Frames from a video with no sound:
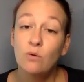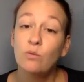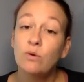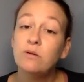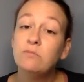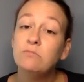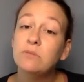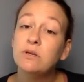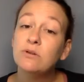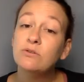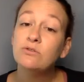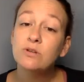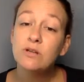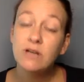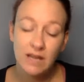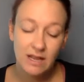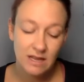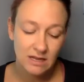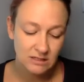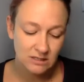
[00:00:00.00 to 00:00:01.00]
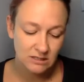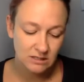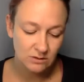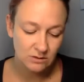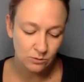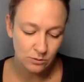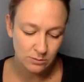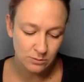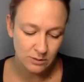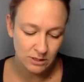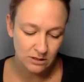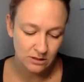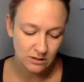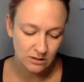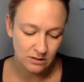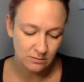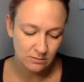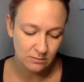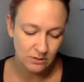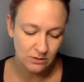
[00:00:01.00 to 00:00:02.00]
When Mildred handed the woman
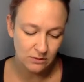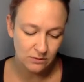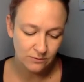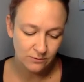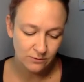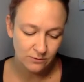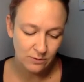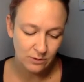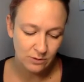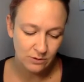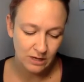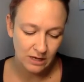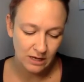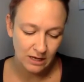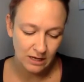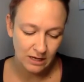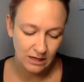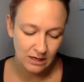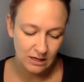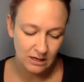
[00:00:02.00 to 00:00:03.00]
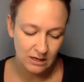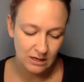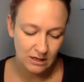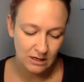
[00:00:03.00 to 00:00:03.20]
the beautiful bouquet,